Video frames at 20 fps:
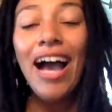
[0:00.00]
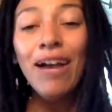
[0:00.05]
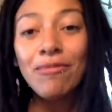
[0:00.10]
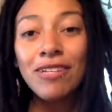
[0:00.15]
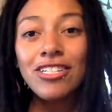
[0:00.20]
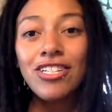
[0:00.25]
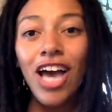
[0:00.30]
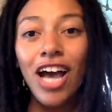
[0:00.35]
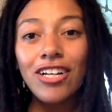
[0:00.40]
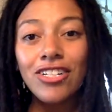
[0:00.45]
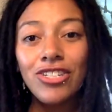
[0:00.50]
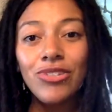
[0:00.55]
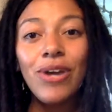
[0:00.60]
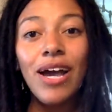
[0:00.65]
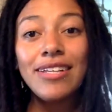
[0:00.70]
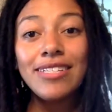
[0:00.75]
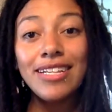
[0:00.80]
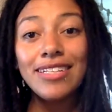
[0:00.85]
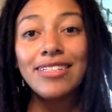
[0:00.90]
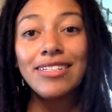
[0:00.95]
I'm going to talk to you
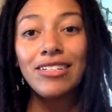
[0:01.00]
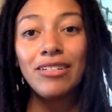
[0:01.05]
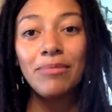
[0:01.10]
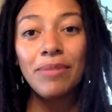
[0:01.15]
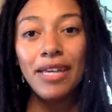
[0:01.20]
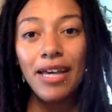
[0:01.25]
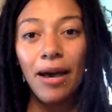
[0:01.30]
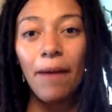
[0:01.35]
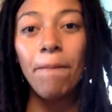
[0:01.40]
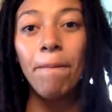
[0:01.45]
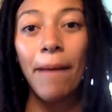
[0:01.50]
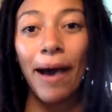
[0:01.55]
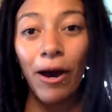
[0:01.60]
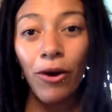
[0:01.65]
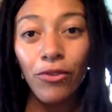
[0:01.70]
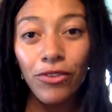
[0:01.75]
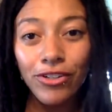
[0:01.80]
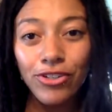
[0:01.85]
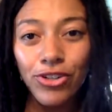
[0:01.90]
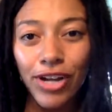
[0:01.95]
guys a little bit
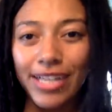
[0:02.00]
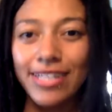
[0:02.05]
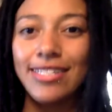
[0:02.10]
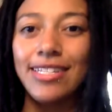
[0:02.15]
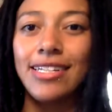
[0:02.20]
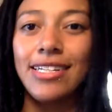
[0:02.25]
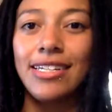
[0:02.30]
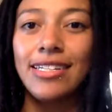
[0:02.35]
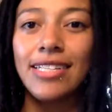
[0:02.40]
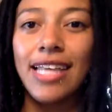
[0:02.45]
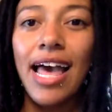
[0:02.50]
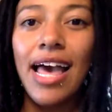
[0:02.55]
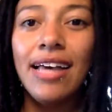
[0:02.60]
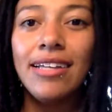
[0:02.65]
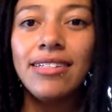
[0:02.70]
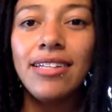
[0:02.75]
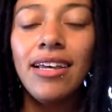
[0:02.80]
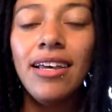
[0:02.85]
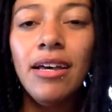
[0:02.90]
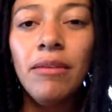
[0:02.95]
about the Tri-Cities,
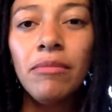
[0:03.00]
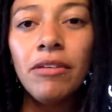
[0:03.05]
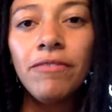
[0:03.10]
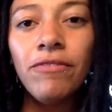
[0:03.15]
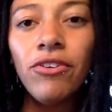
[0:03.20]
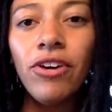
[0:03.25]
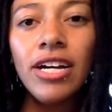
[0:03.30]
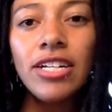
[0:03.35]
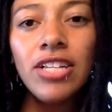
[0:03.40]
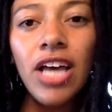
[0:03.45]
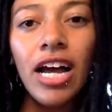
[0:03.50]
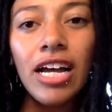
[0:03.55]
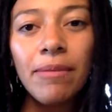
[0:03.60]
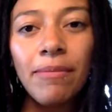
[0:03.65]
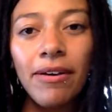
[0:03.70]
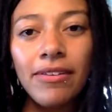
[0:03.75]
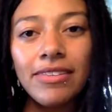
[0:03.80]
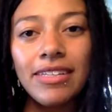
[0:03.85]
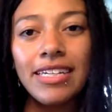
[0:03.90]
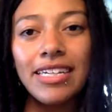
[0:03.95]
and before I talk
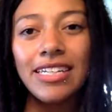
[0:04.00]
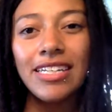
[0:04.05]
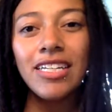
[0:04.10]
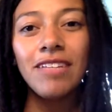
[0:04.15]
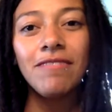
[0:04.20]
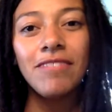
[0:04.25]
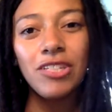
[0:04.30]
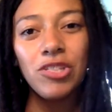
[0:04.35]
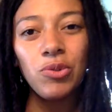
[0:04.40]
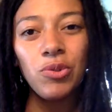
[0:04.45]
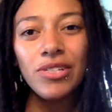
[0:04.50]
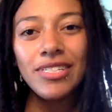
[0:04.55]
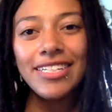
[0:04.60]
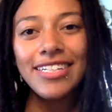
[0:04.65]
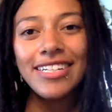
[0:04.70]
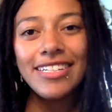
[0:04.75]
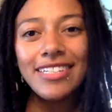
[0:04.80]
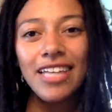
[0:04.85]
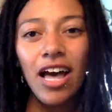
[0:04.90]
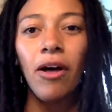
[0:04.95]
about the individual
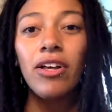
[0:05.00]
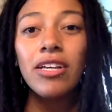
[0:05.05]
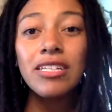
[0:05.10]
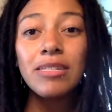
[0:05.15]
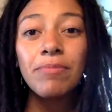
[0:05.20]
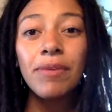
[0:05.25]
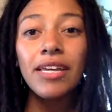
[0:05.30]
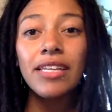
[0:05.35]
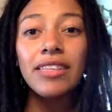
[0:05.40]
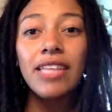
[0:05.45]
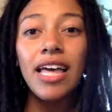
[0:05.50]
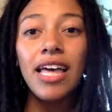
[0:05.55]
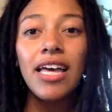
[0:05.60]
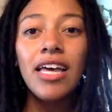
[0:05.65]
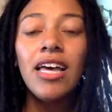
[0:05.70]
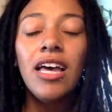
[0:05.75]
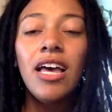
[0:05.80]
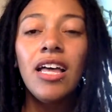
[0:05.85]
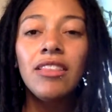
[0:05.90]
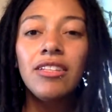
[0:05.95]
cities, I'll explain that
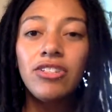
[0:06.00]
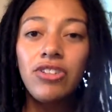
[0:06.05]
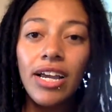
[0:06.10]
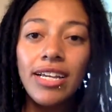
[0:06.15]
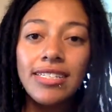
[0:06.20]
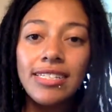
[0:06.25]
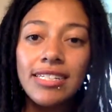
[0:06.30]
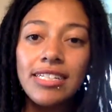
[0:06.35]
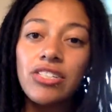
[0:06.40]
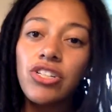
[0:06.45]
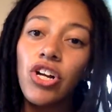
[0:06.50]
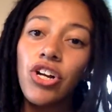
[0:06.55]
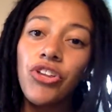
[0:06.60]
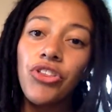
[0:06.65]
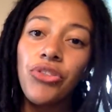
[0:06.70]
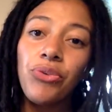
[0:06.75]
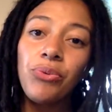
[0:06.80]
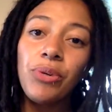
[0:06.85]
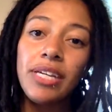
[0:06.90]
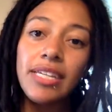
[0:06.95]
the Tri-Cities are
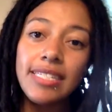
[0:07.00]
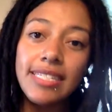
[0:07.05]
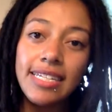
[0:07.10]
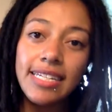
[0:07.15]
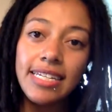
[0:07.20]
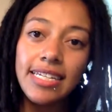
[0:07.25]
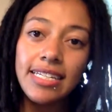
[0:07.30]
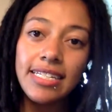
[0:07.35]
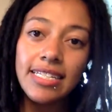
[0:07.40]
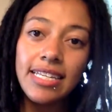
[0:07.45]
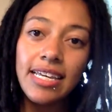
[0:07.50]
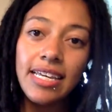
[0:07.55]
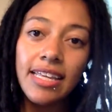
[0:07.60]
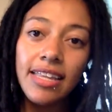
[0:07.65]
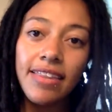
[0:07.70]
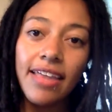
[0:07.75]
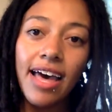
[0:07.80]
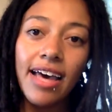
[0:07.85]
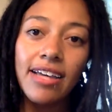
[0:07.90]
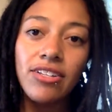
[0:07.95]
three cities
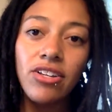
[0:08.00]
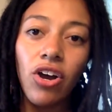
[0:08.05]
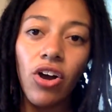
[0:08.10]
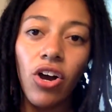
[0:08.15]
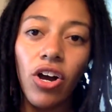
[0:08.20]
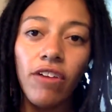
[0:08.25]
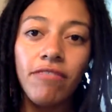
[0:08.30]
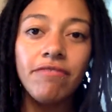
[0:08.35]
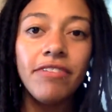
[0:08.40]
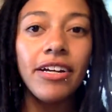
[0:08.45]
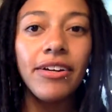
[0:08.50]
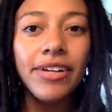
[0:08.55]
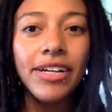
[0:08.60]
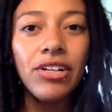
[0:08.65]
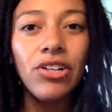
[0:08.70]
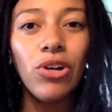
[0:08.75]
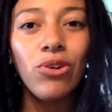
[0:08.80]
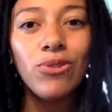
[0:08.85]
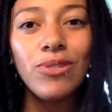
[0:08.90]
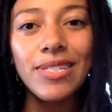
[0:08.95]
that are very
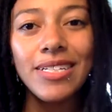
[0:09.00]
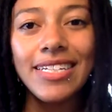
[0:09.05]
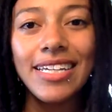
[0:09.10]
closely